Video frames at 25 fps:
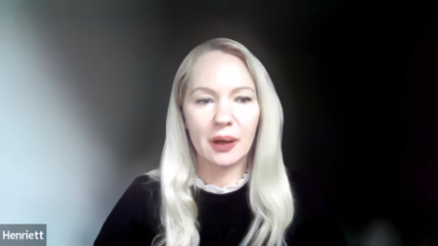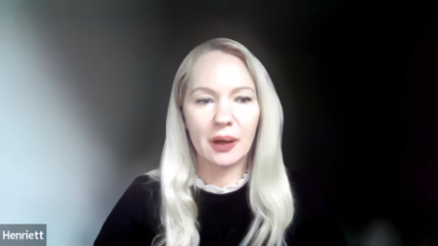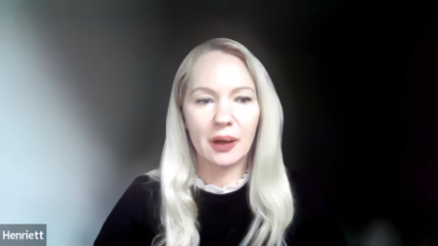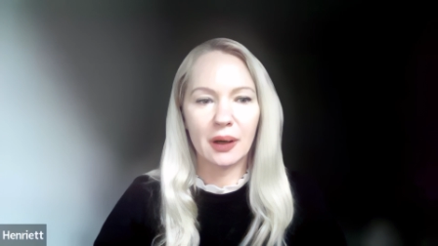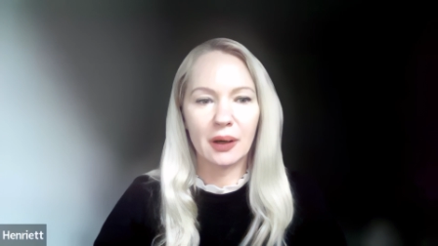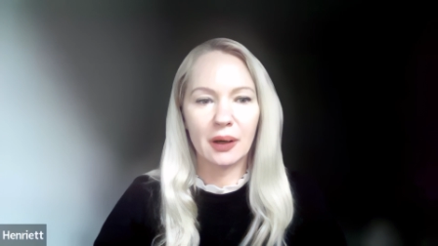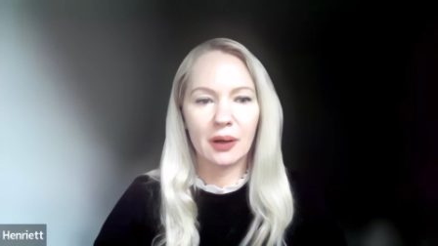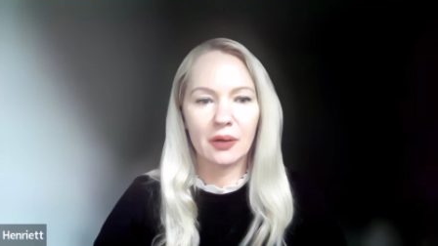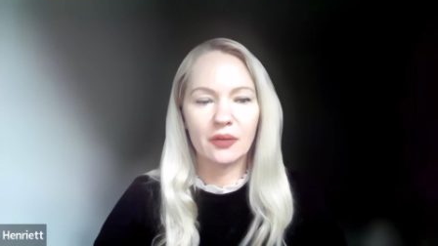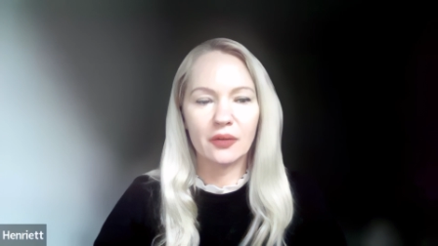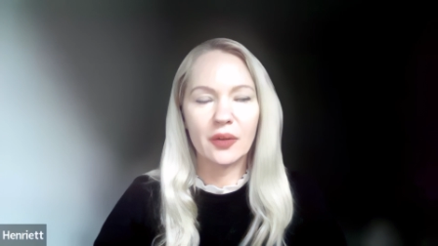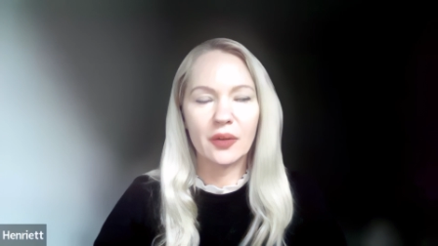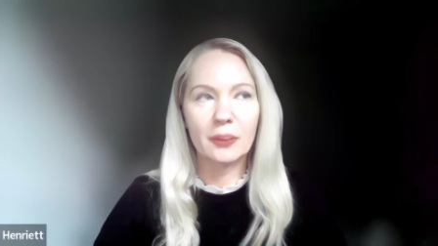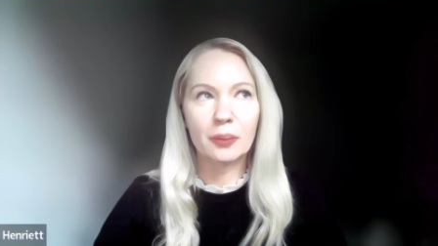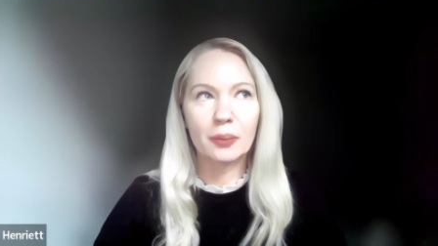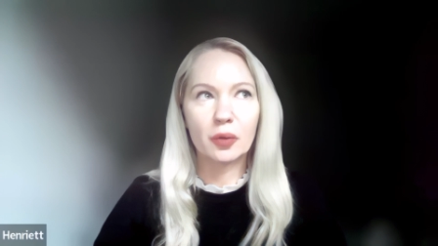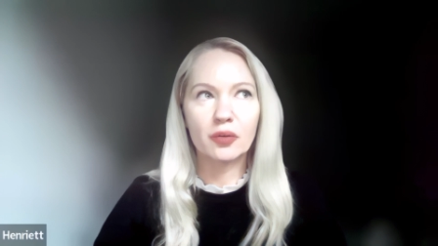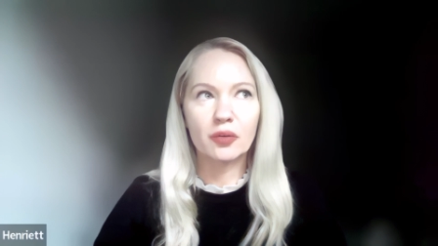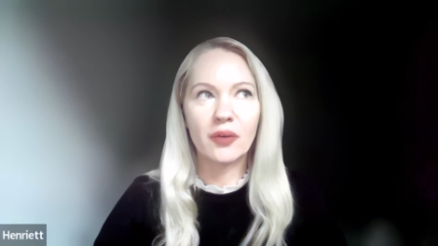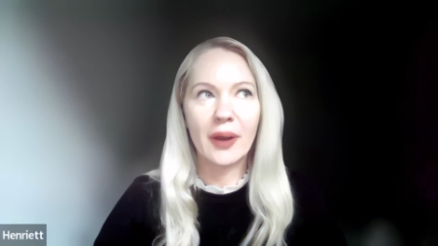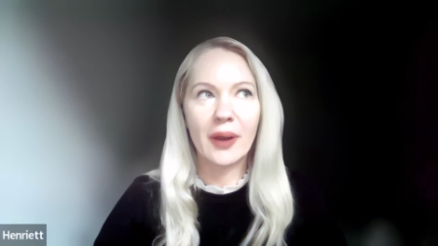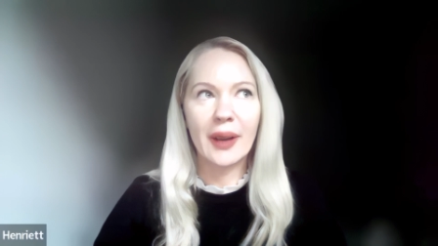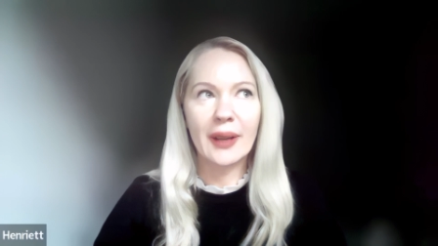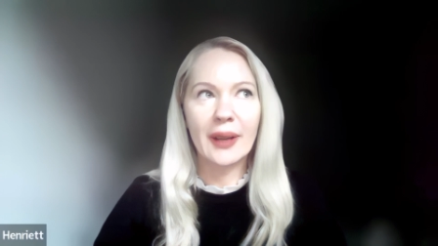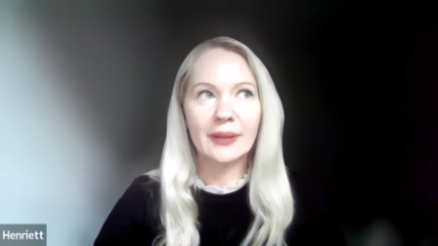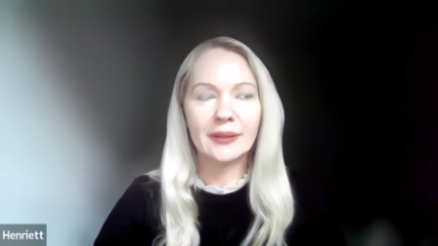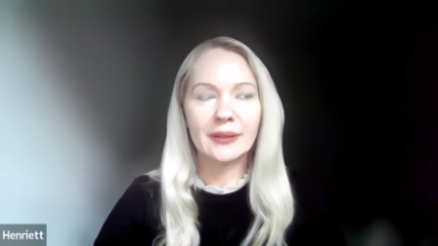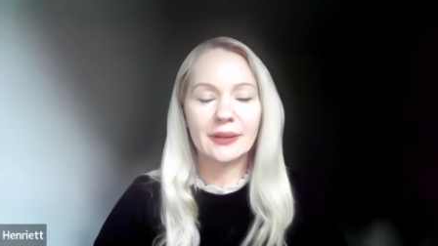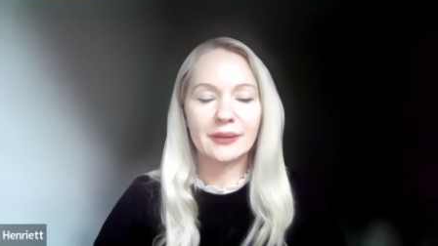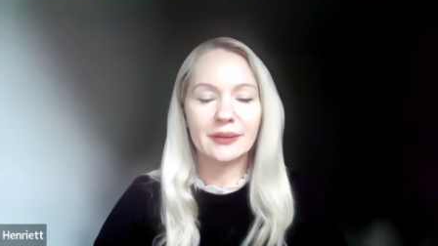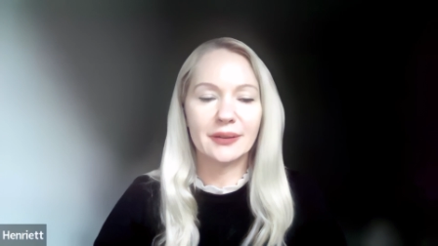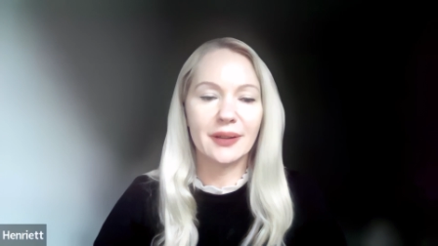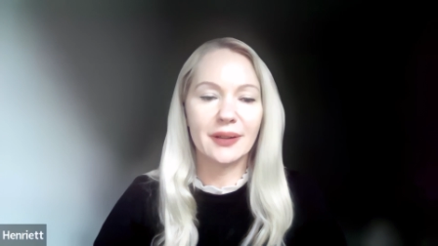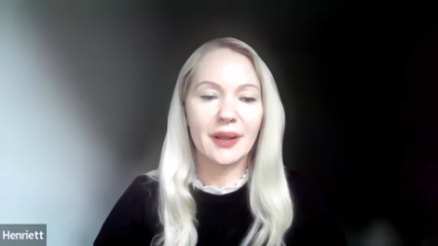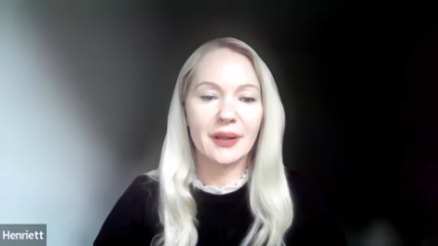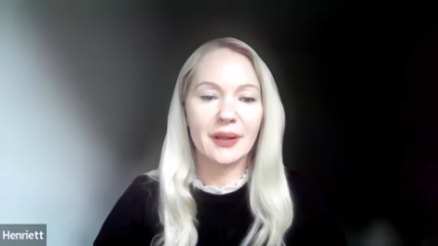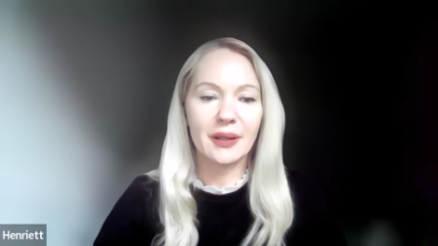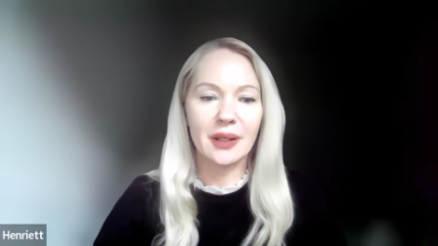uh, we provide
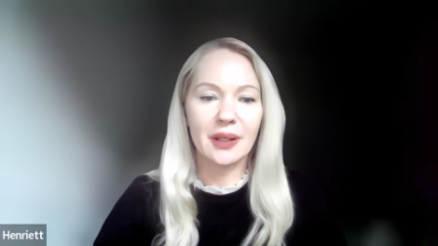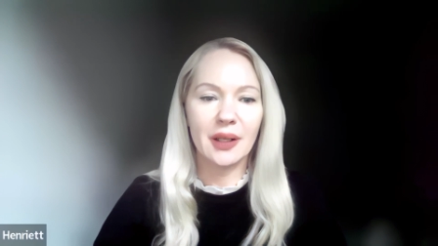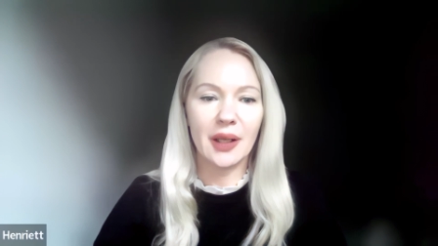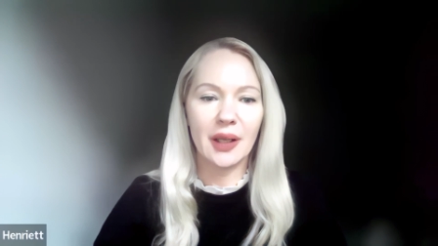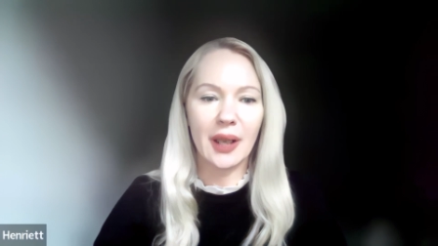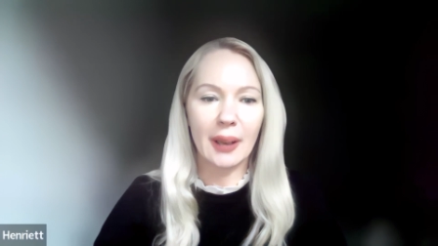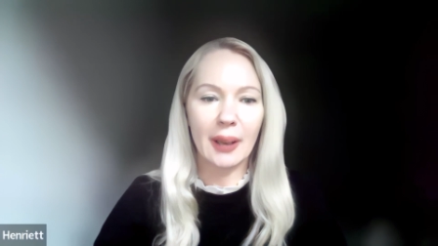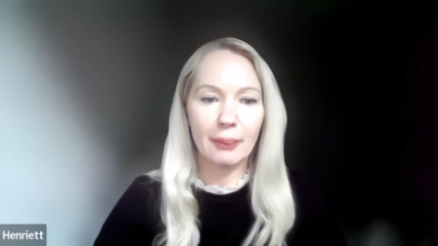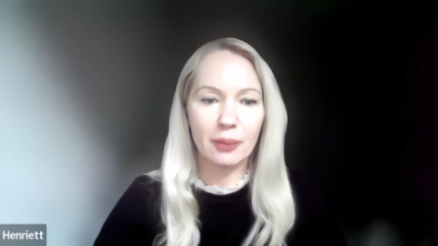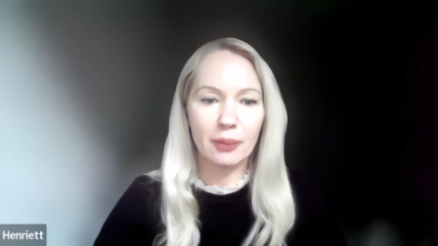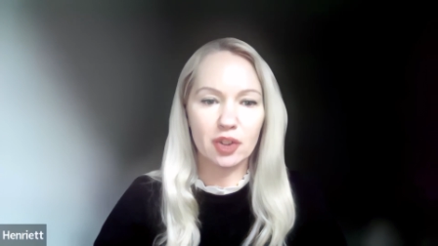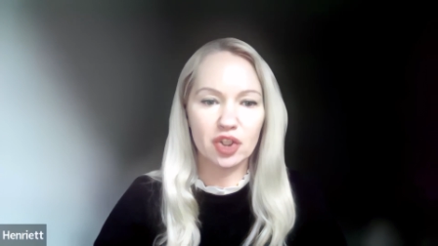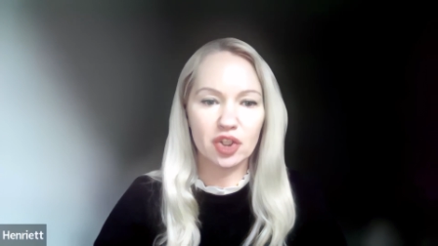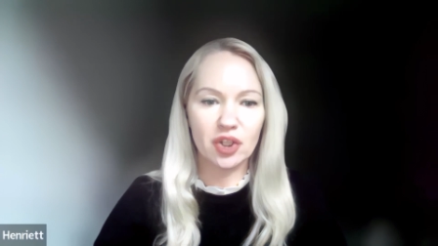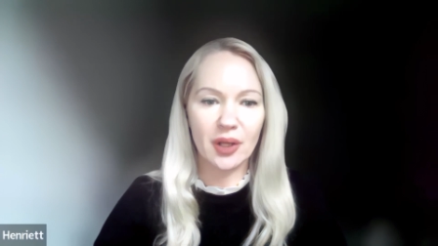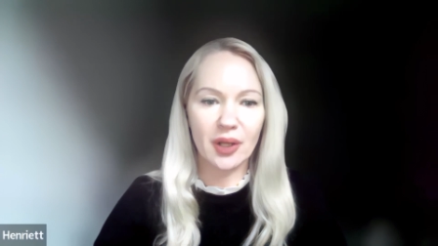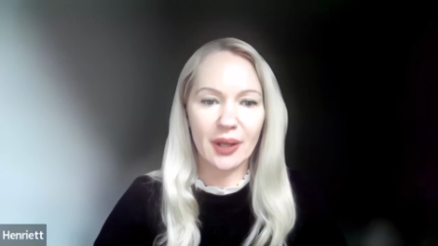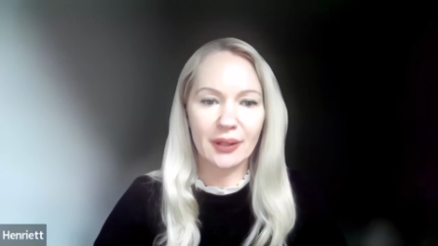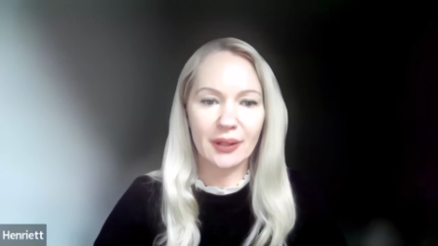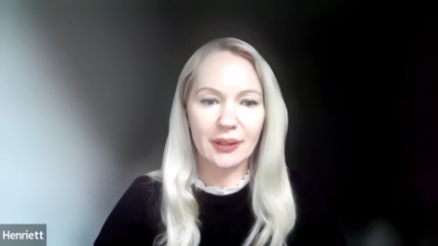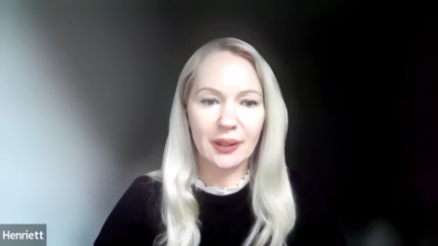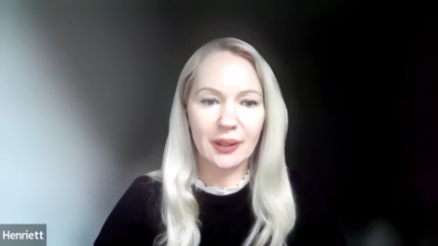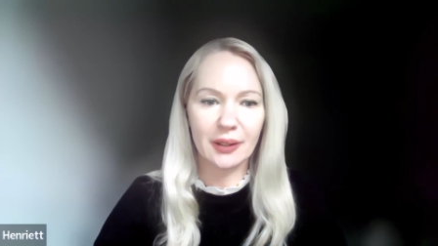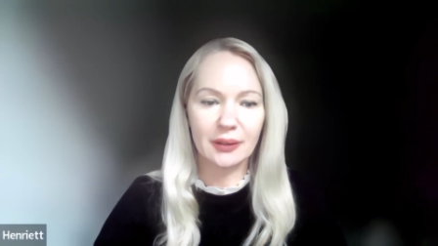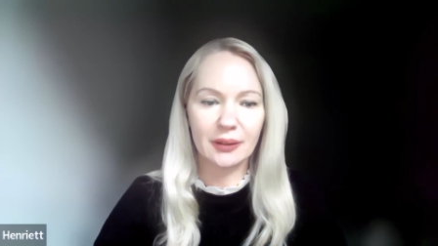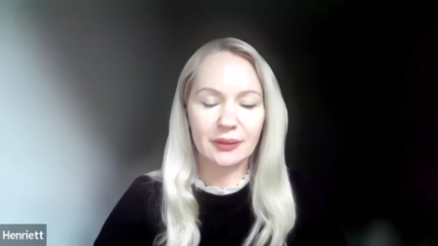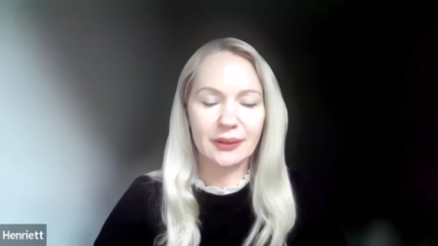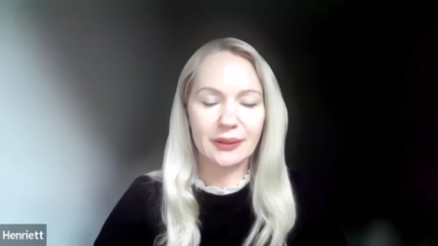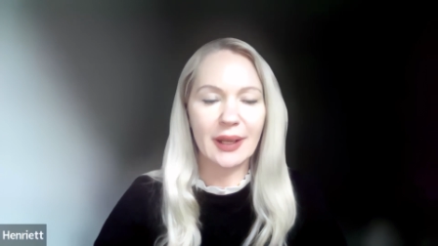D N A epigenetic